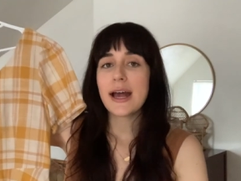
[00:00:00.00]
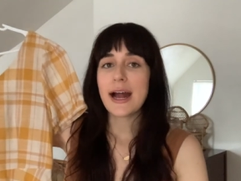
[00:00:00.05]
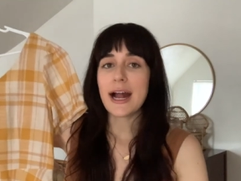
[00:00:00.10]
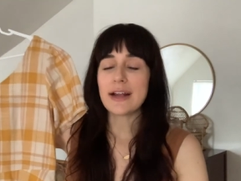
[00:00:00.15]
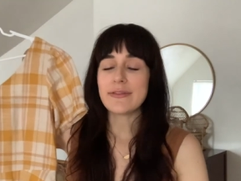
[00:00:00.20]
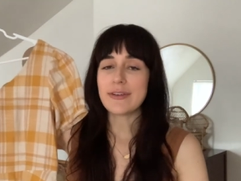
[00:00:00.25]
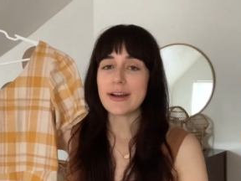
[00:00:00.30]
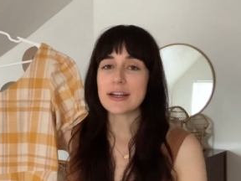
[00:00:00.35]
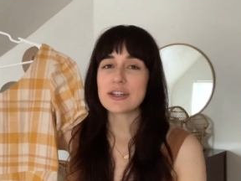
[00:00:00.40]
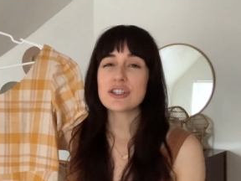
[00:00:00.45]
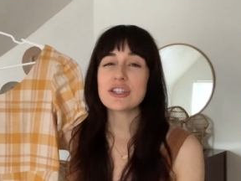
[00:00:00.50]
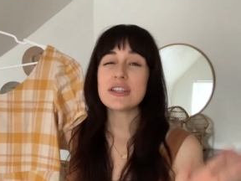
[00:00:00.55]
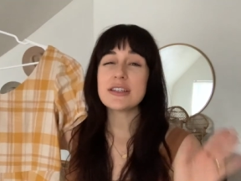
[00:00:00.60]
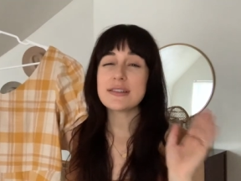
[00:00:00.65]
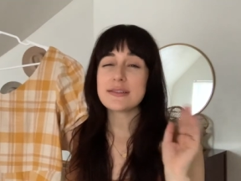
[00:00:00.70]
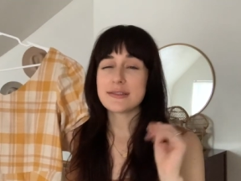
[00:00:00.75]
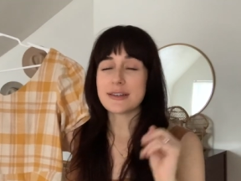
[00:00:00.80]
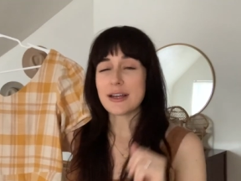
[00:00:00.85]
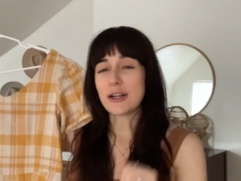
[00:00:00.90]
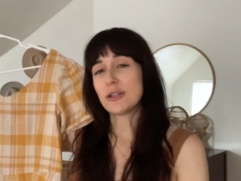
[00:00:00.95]
I've actually
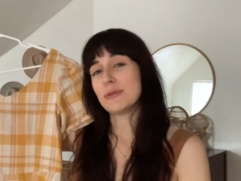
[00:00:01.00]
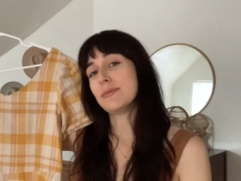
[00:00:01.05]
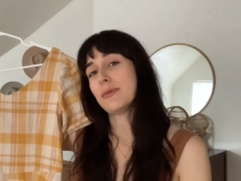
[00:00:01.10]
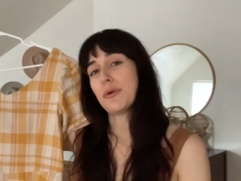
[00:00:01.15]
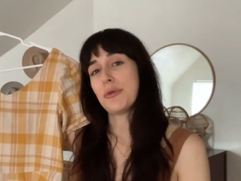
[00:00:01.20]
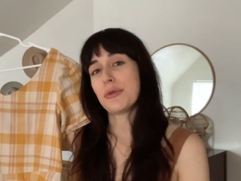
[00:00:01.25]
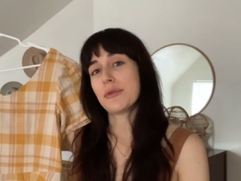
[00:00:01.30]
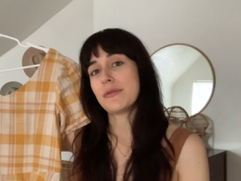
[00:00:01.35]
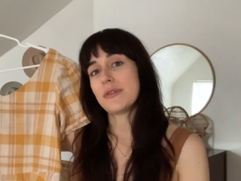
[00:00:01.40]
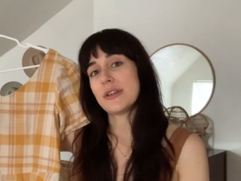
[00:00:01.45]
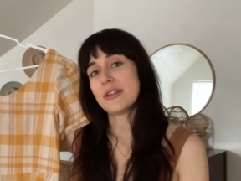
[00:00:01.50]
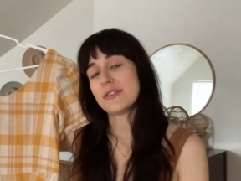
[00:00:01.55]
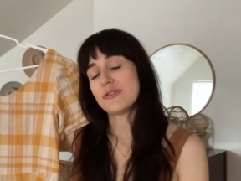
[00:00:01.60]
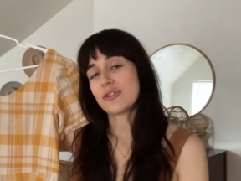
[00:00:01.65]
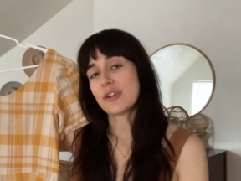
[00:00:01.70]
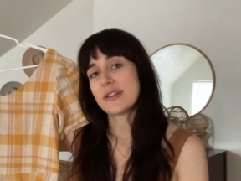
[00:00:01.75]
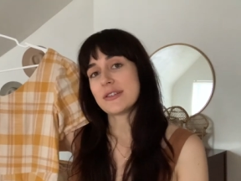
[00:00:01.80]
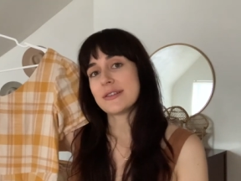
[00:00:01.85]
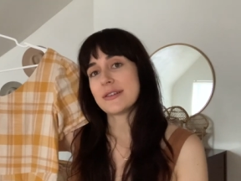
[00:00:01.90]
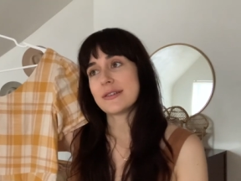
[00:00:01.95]
styled both of these
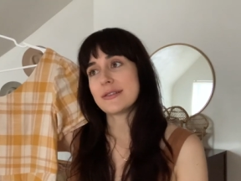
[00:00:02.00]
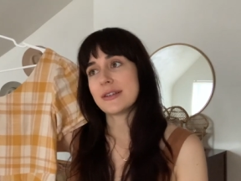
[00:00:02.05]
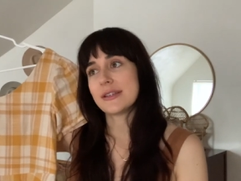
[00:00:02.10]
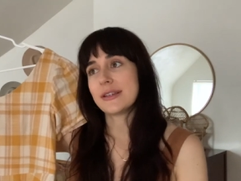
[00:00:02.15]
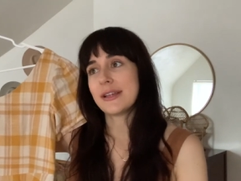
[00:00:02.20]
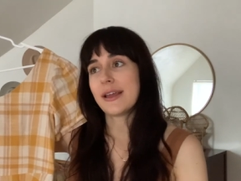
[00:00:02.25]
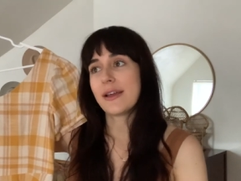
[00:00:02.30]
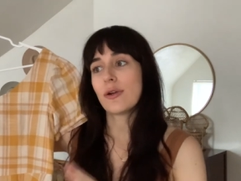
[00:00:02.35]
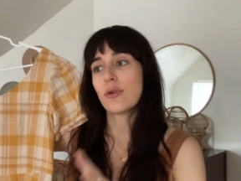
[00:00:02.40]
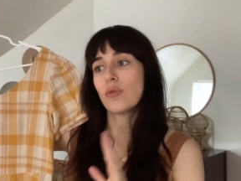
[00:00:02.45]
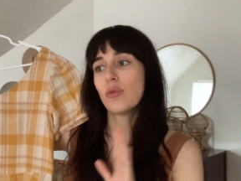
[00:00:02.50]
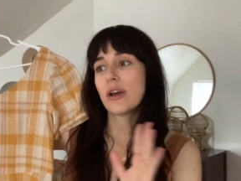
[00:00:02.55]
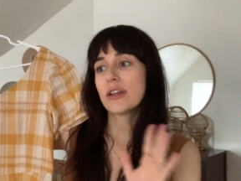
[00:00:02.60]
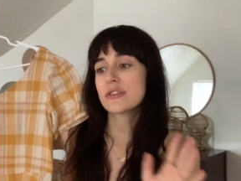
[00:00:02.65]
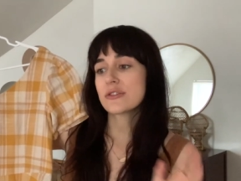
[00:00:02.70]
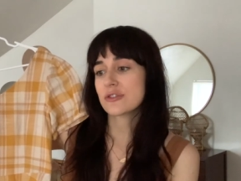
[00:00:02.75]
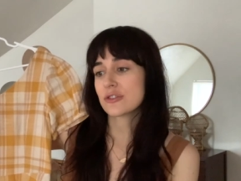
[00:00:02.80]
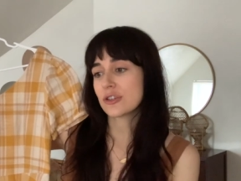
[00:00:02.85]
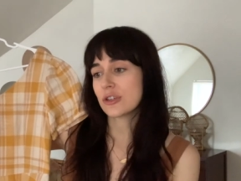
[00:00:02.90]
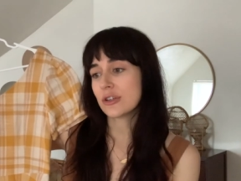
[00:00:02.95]
dresses in like
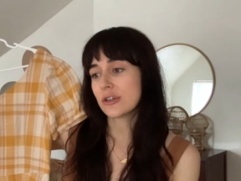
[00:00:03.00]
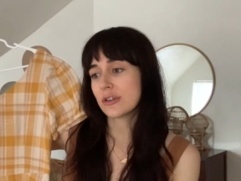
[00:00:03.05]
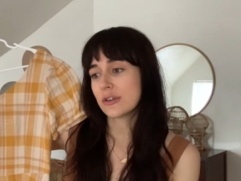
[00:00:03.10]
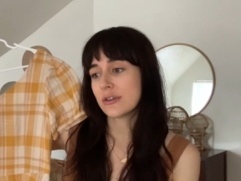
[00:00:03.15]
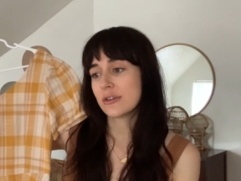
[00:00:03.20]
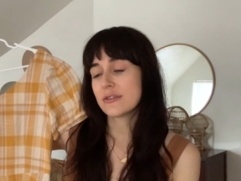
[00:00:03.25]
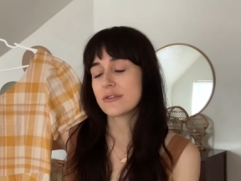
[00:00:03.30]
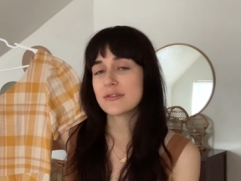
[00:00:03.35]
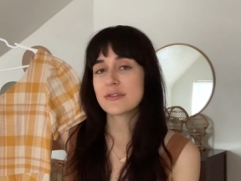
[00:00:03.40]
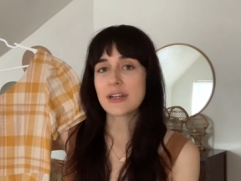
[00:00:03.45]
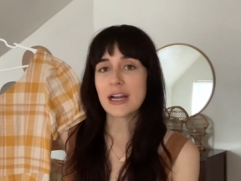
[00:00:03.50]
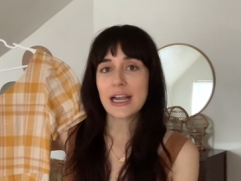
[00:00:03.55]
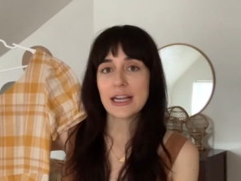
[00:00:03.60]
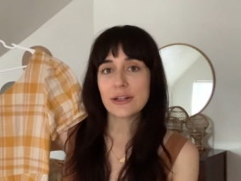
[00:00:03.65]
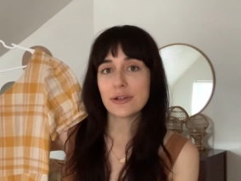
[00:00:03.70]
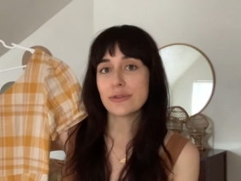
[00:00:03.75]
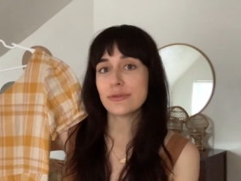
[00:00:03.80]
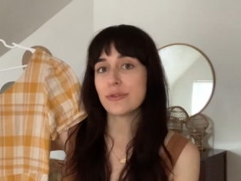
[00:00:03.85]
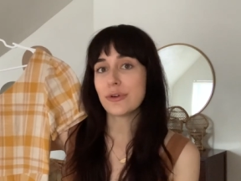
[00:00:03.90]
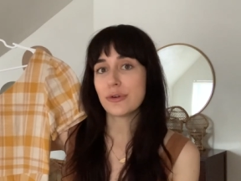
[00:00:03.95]
Western
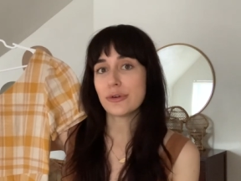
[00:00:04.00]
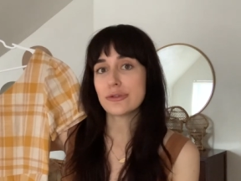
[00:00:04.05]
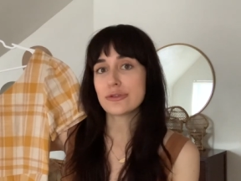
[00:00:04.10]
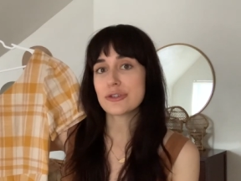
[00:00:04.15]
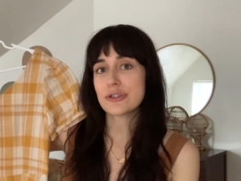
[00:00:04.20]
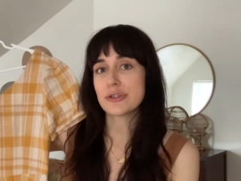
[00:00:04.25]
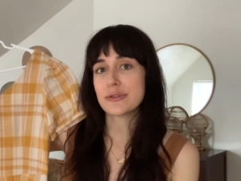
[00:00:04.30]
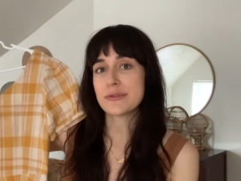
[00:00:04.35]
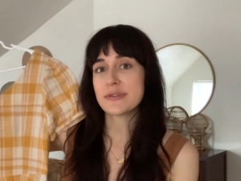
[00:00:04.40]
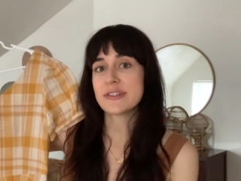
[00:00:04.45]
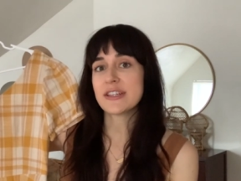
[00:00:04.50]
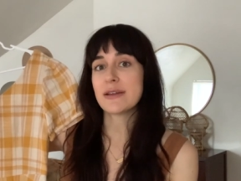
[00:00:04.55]
style photo shoots.